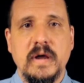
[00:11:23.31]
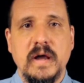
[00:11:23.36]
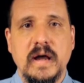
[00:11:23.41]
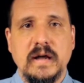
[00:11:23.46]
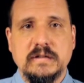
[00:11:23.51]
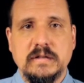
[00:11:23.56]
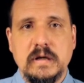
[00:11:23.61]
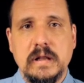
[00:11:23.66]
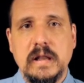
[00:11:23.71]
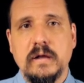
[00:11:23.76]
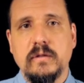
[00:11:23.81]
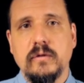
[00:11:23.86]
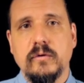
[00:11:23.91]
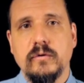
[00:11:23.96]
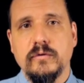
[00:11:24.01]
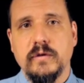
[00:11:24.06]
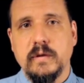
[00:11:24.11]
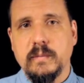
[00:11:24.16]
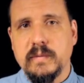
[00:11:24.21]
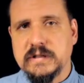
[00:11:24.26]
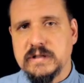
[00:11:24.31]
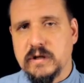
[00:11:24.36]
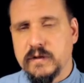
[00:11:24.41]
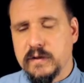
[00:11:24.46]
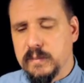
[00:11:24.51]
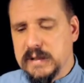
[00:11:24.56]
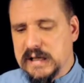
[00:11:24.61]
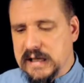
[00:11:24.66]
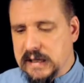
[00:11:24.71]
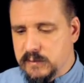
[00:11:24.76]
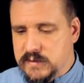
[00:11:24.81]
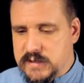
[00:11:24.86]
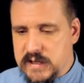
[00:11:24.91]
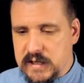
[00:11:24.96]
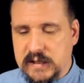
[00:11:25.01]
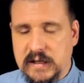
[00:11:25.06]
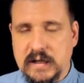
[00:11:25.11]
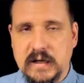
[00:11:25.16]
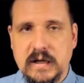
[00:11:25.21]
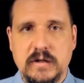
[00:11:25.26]
until I learned them, until they became
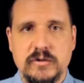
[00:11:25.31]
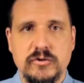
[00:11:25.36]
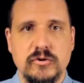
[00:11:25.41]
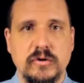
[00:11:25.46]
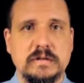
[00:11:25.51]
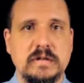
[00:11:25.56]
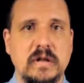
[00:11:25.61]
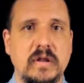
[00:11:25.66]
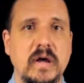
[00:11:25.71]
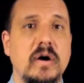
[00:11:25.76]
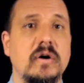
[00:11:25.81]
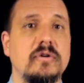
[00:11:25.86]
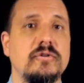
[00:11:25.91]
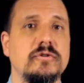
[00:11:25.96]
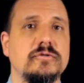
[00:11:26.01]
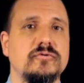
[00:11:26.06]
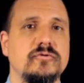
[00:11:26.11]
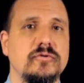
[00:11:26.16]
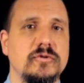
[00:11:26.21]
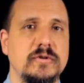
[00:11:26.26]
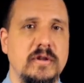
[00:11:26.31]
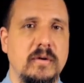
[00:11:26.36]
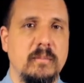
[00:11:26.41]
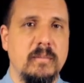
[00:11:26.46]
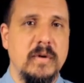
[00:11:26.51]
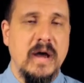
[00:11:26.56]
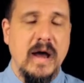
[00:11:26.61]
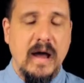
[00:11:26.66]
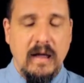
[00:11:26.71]
second nature, until I understood them.